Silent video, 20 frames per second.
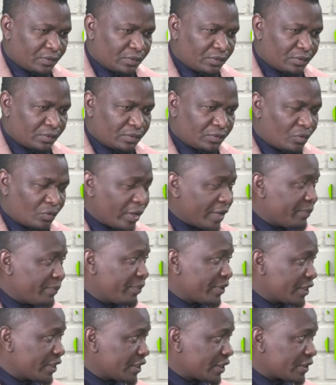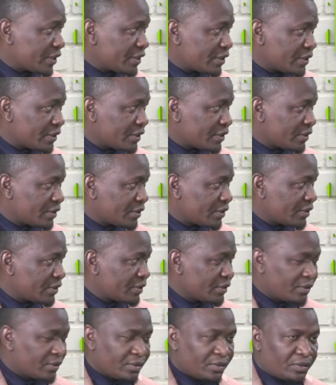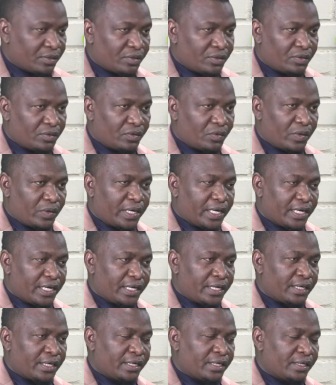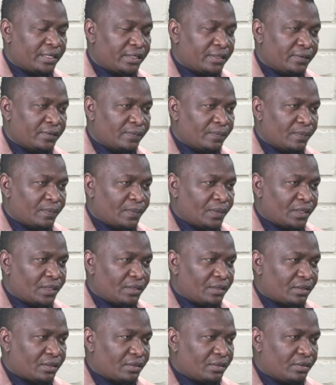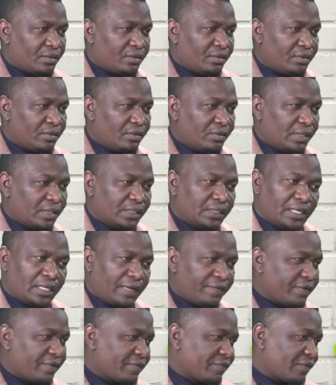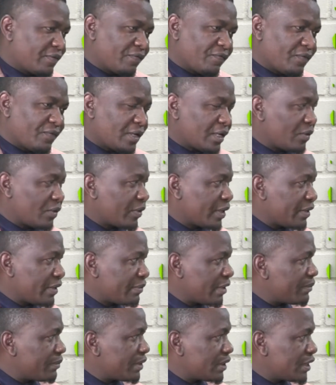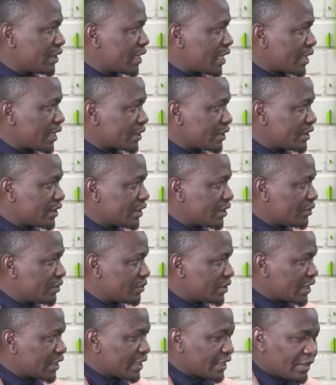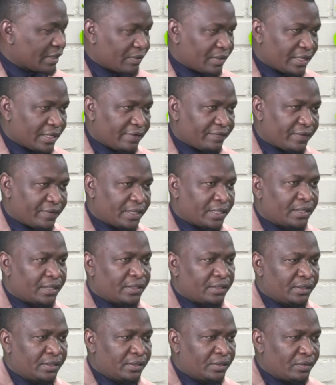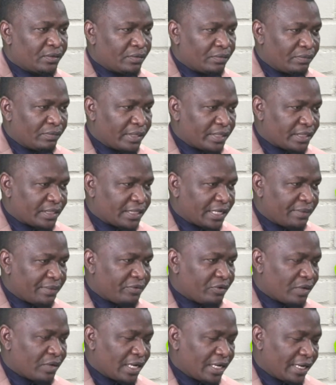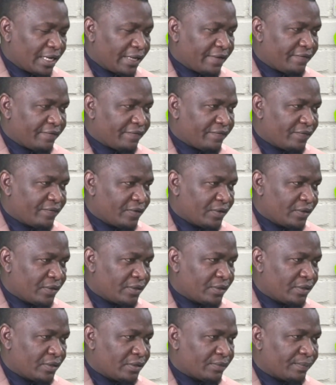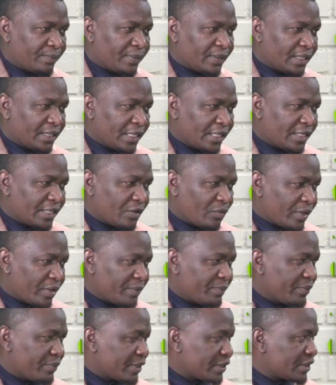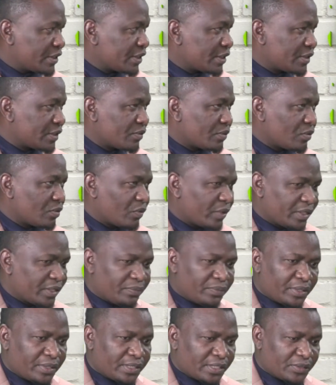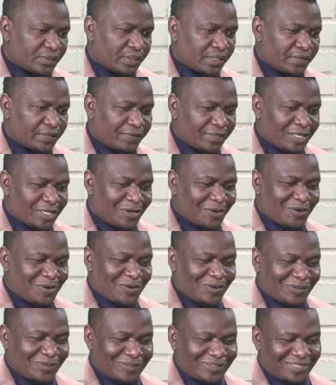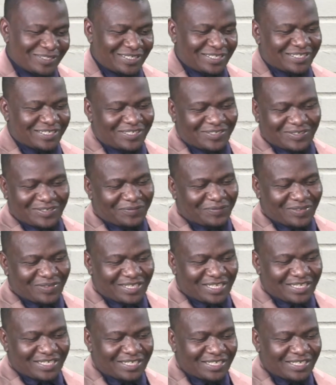way bridges where you are driving from far away, maybe DRC, Lusaka, wherever. By the time you arrive at the way bridges, or weight bridges, whatever they're called, sorry for that,